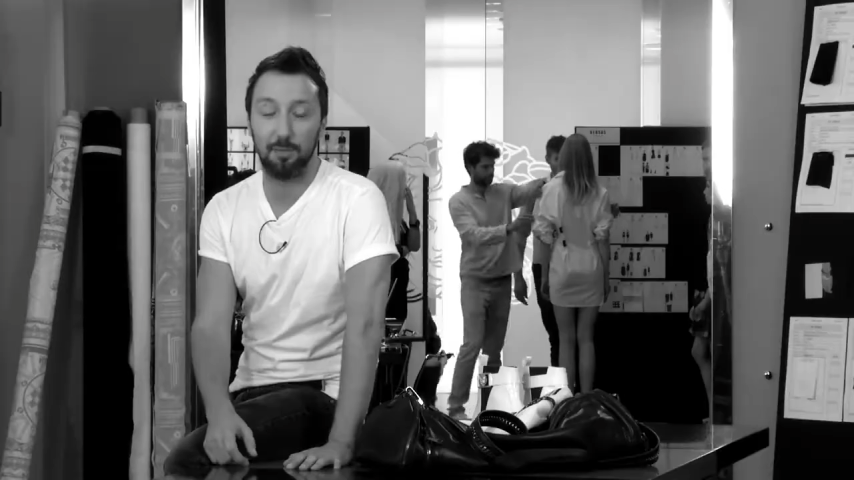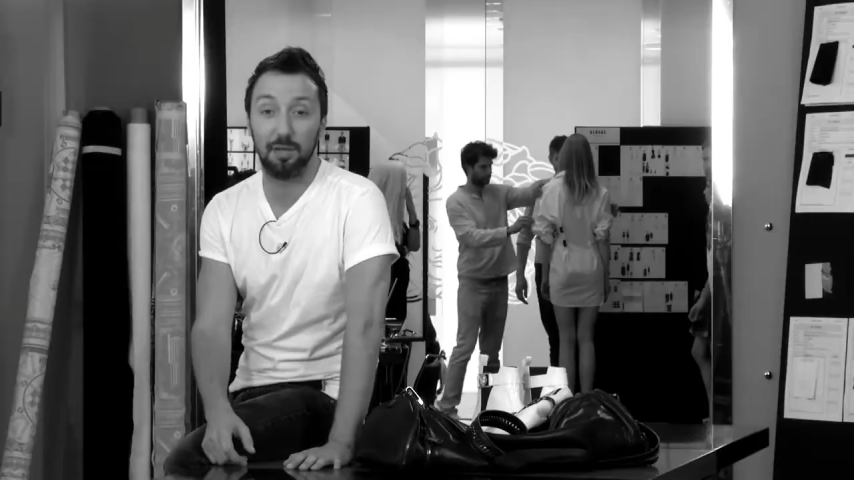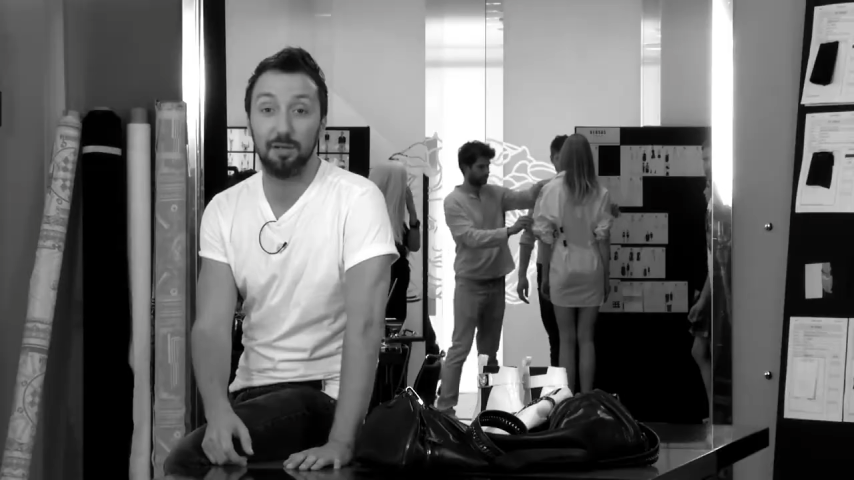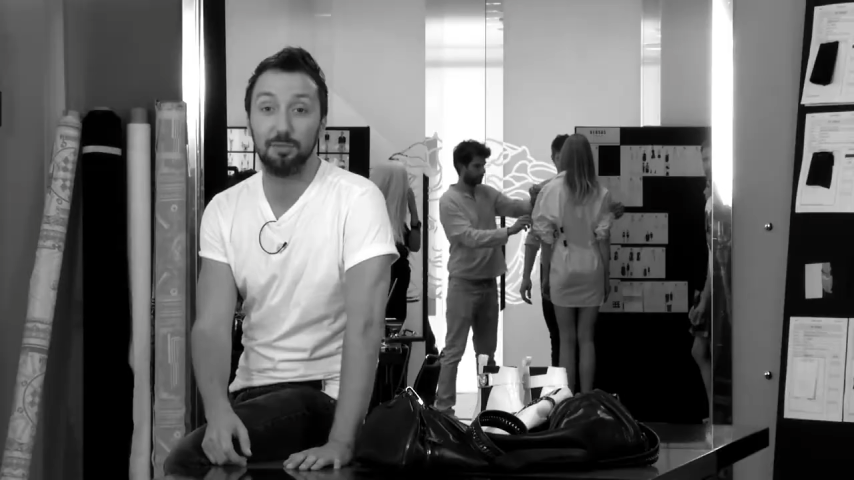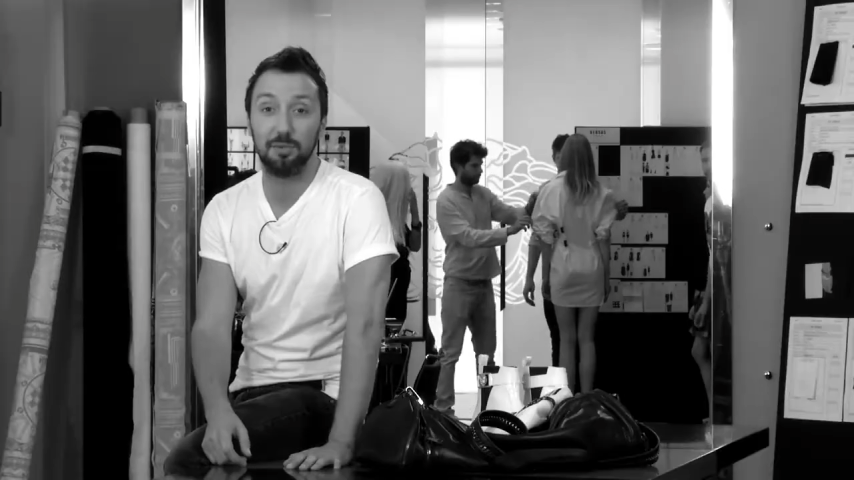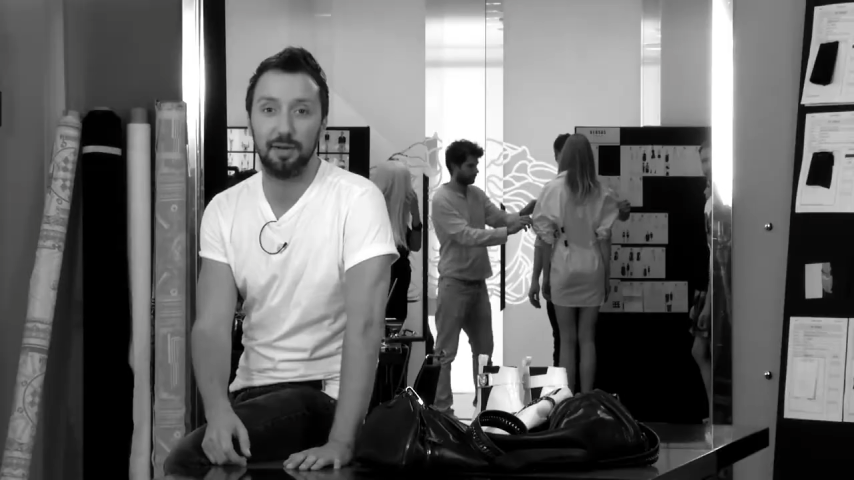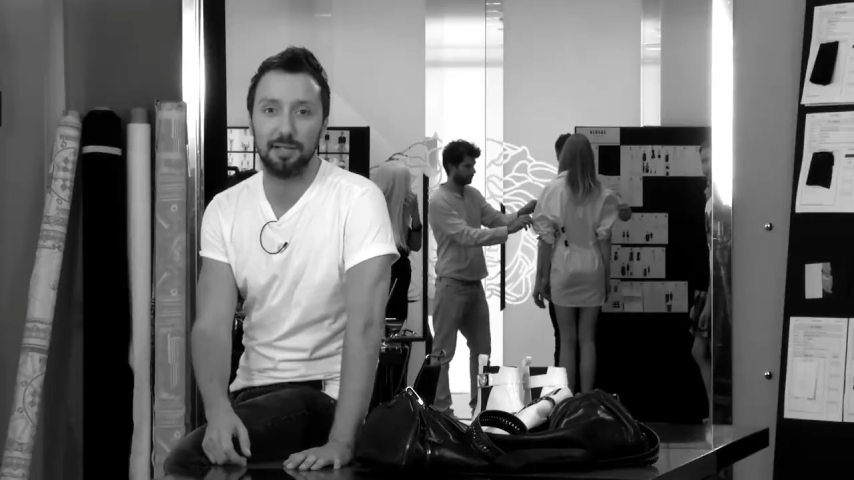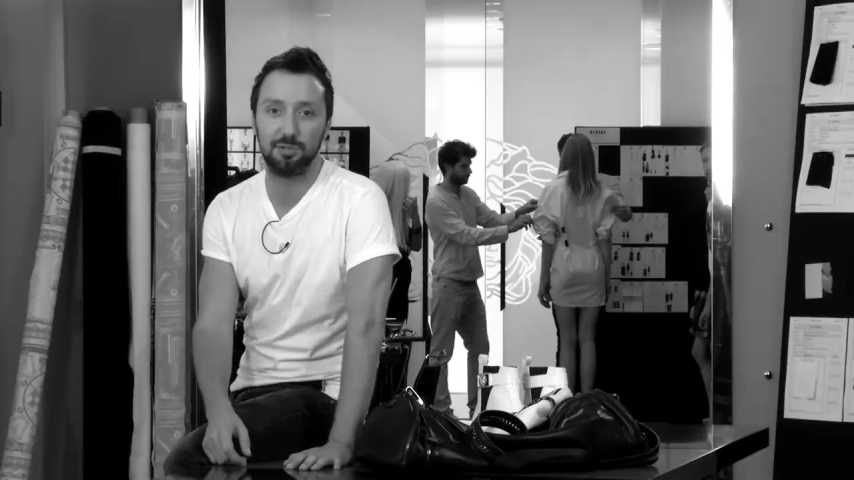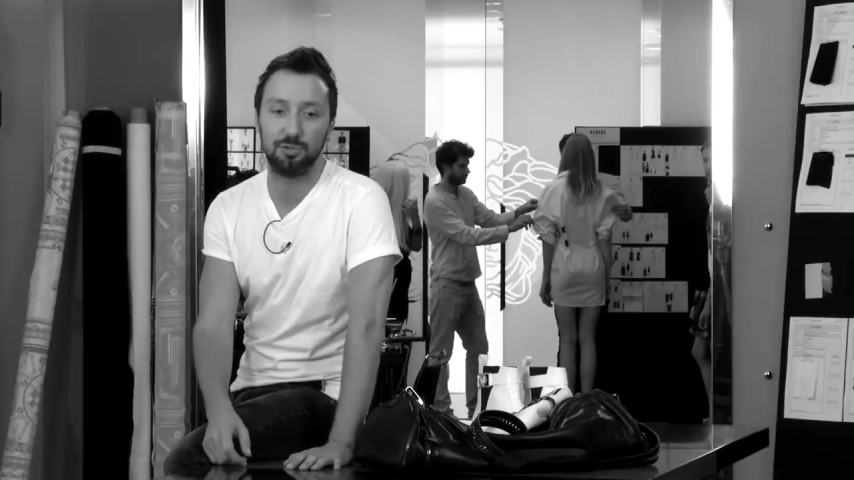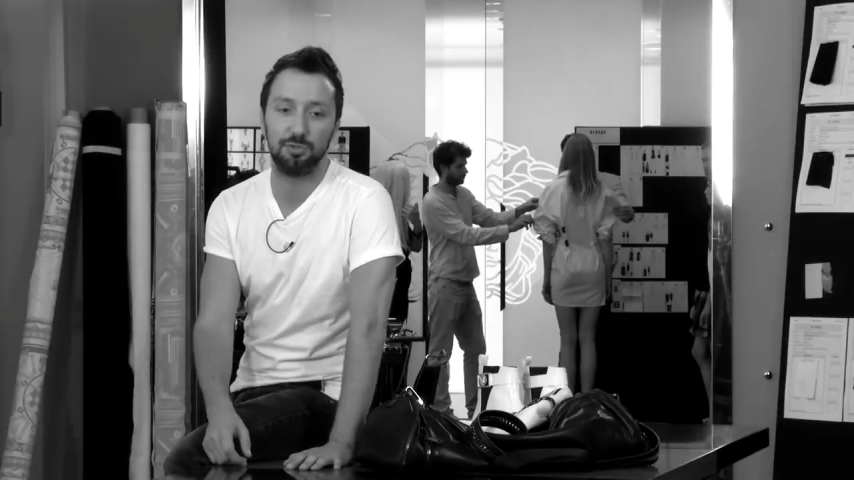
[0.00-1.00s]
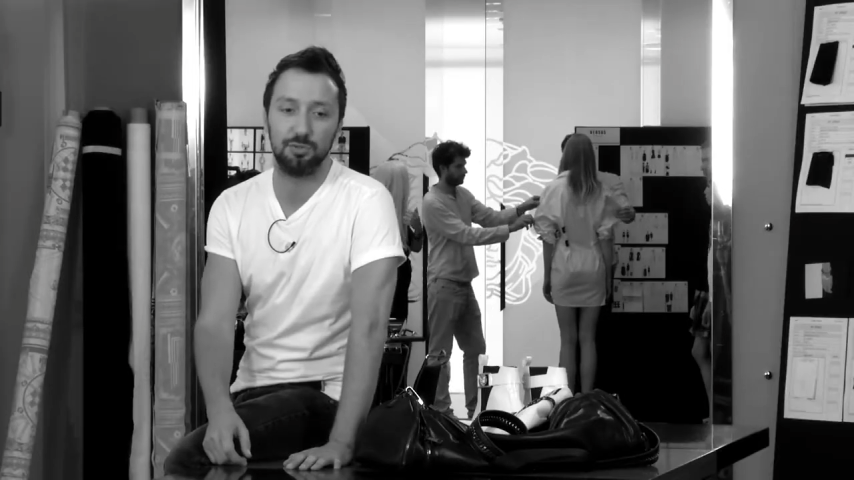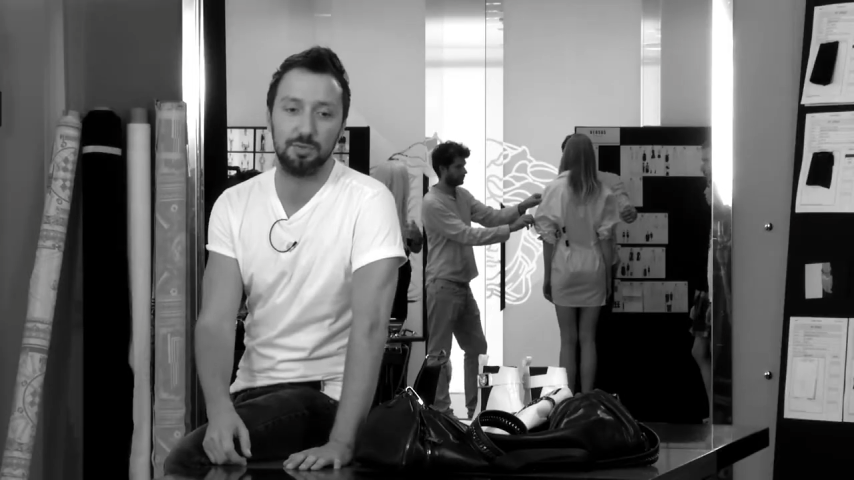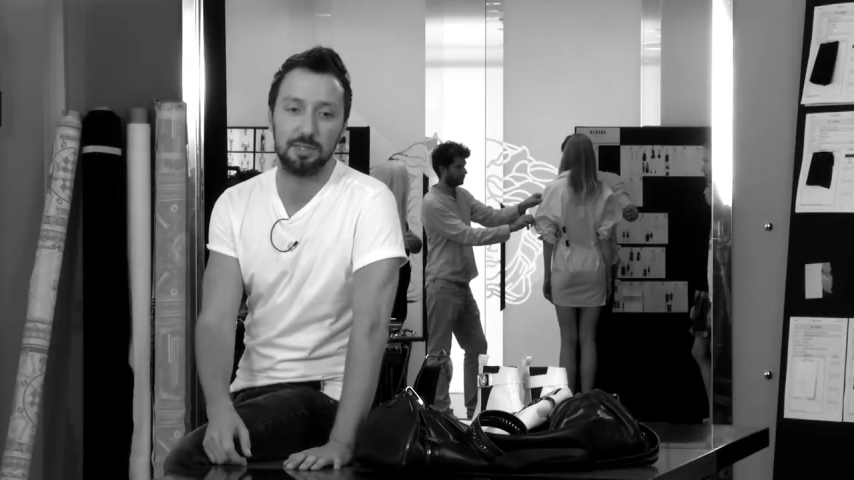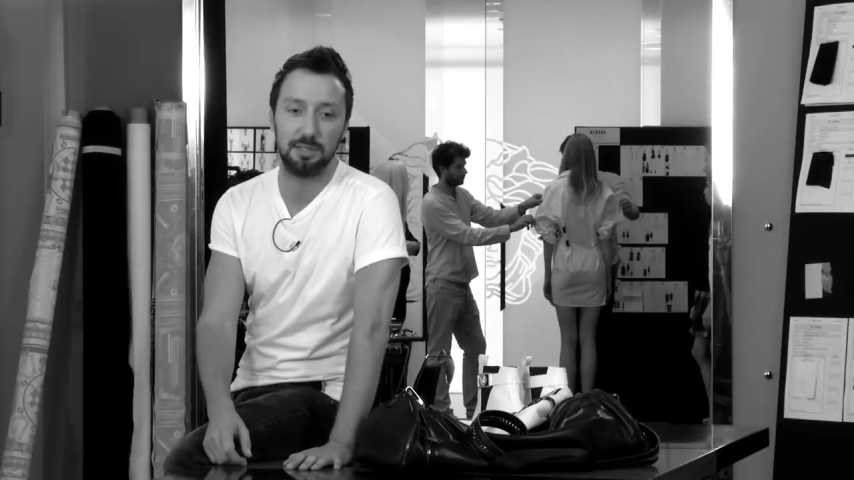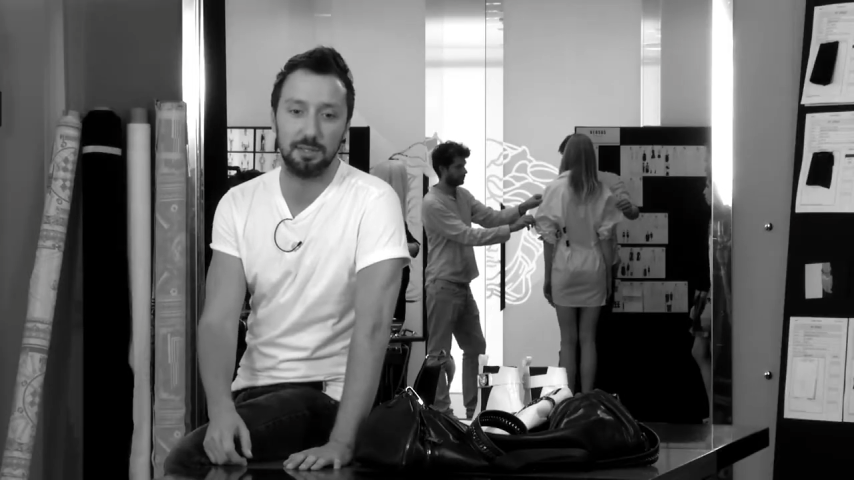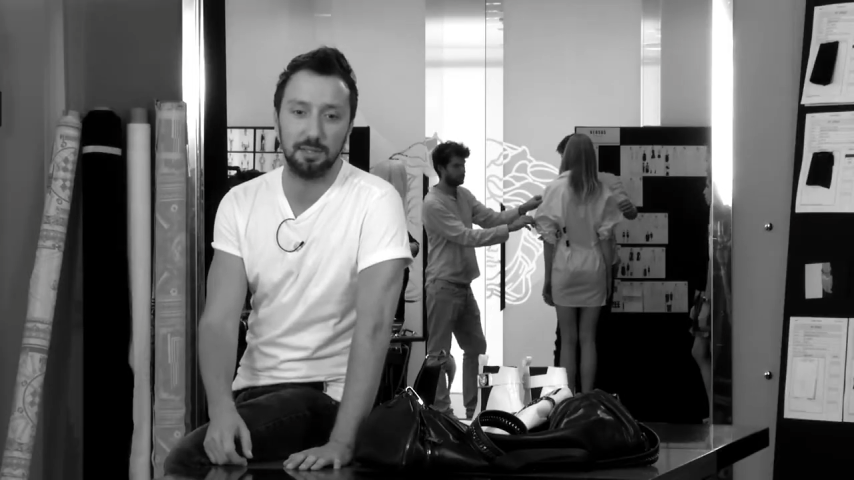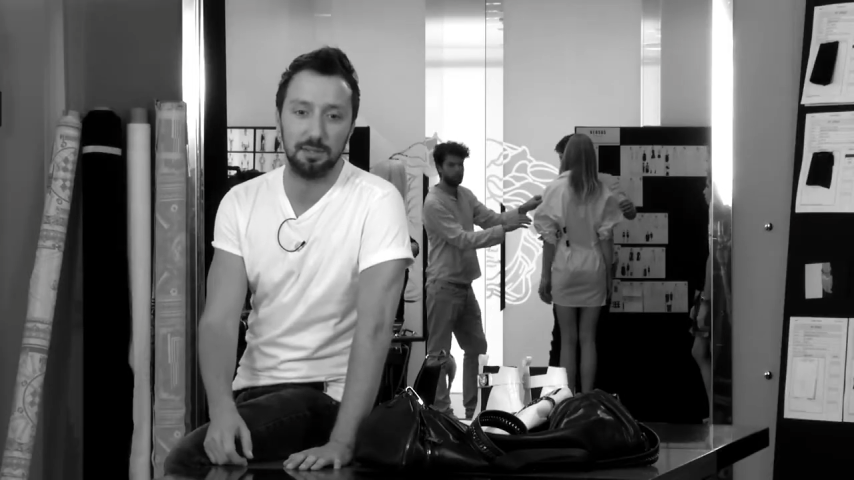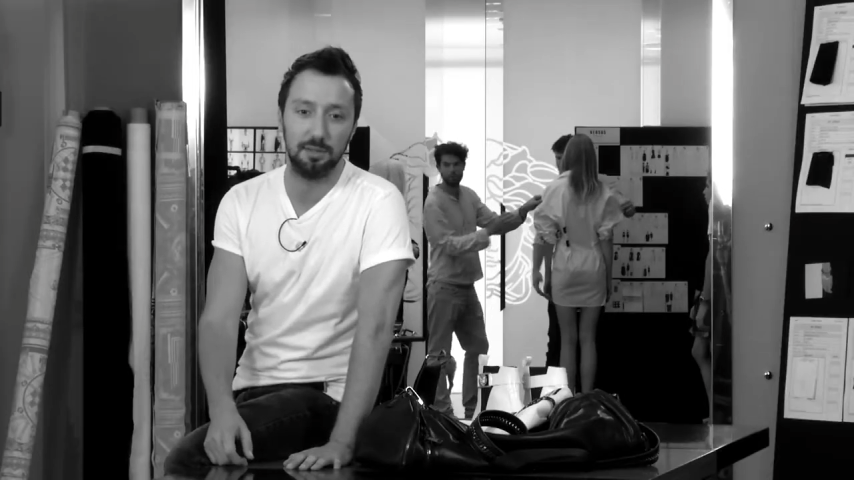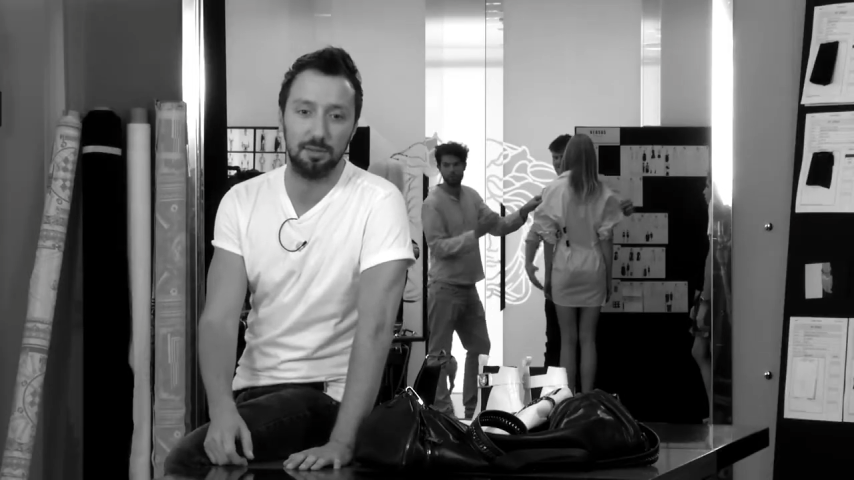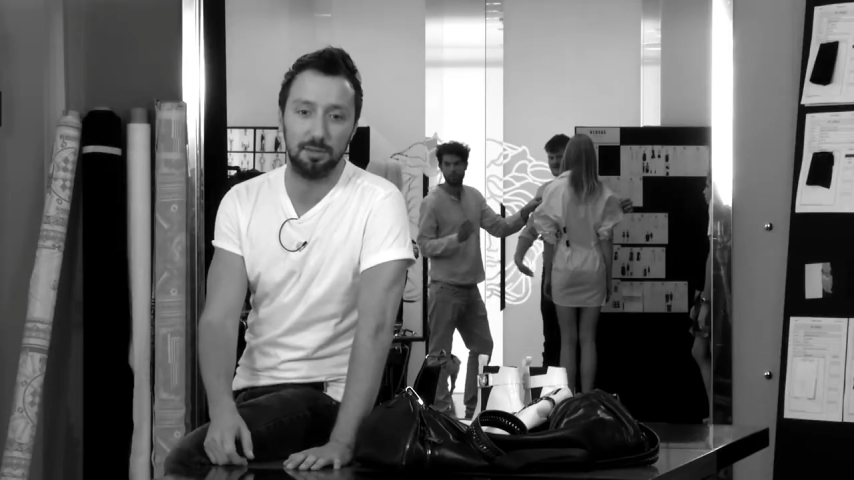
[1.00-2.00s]
would love to invite you to see
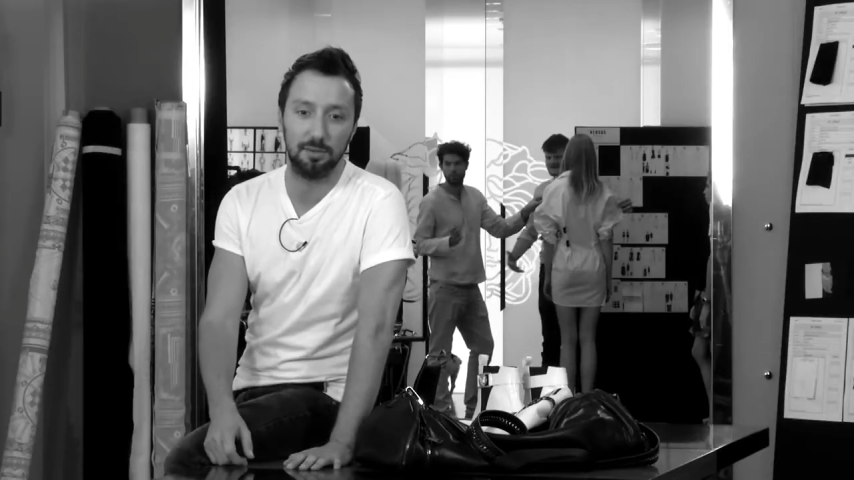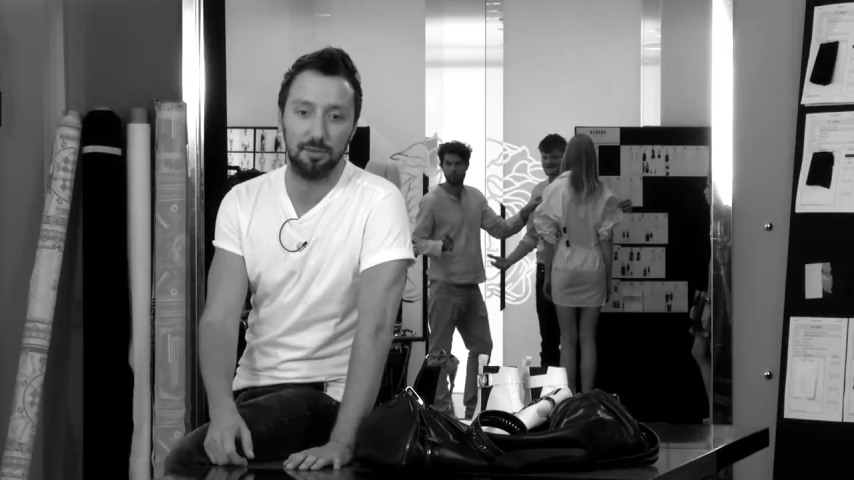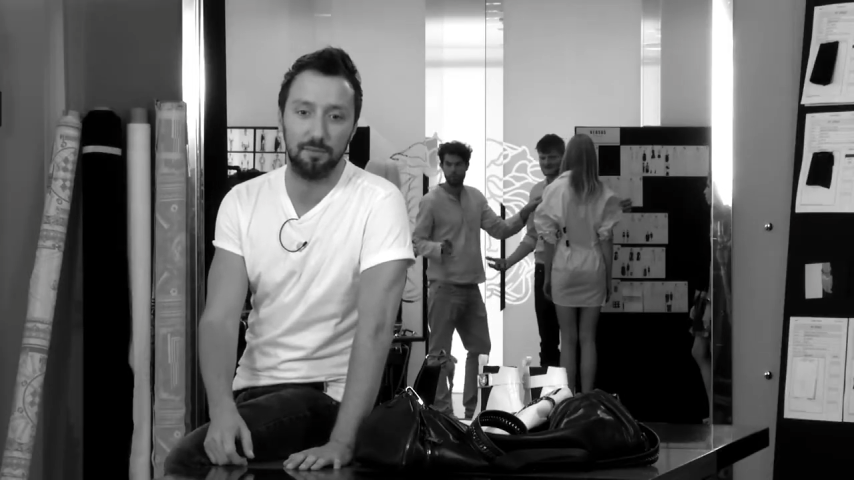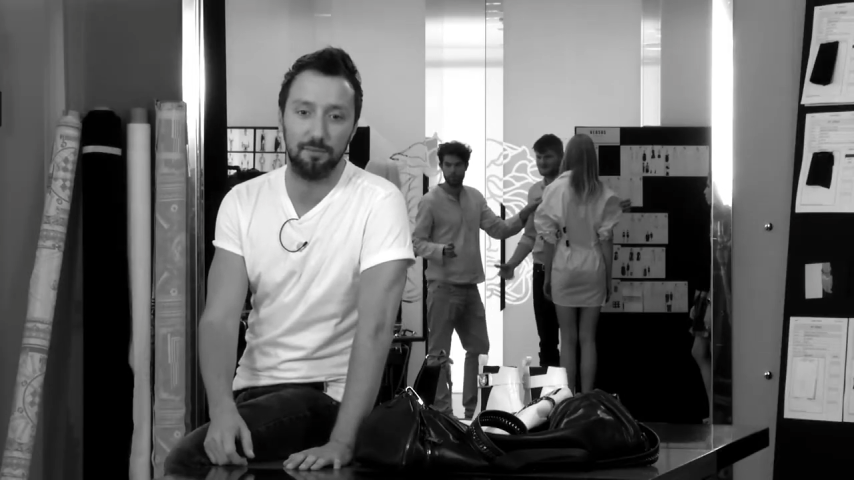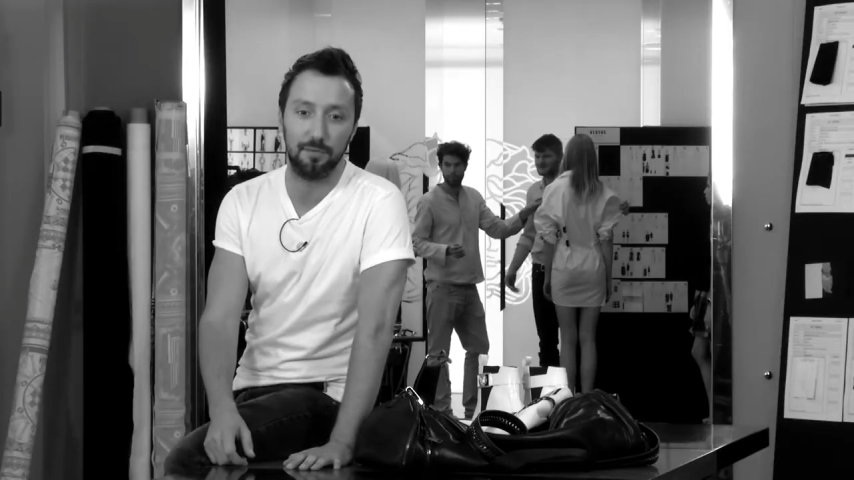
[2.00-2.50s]
the